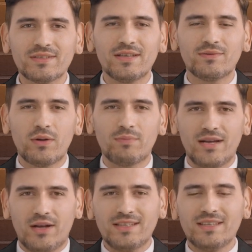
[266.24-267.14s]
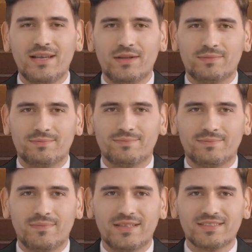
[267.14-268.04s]
To give you a better idea,
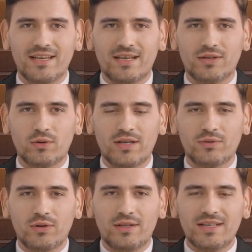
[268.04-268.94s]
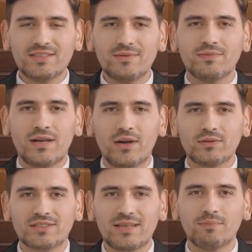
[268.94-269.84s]
let's take a quick look at some of the
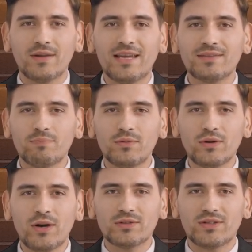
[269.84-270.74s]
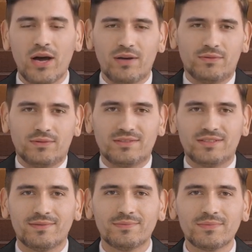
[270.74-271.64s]
hosting plans Bluehost offers.